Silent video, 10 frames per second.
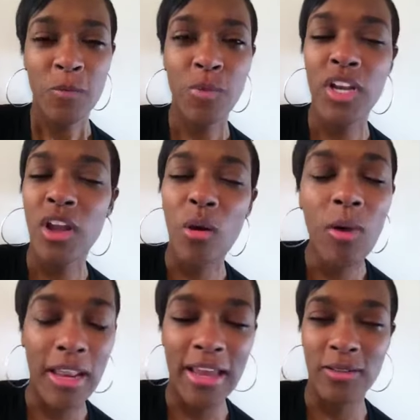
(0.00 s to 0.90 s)
when no
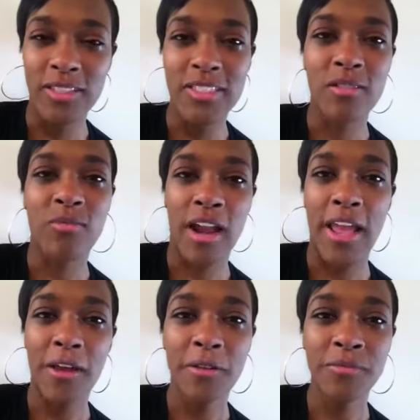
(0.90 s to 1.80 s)
one else is
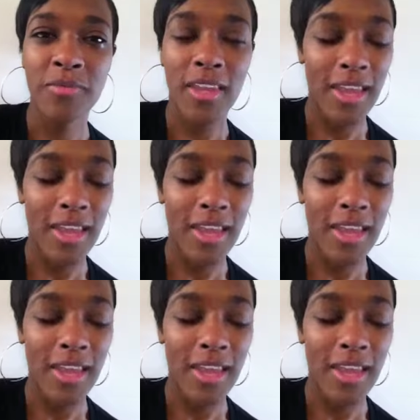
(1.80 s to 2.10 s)
around.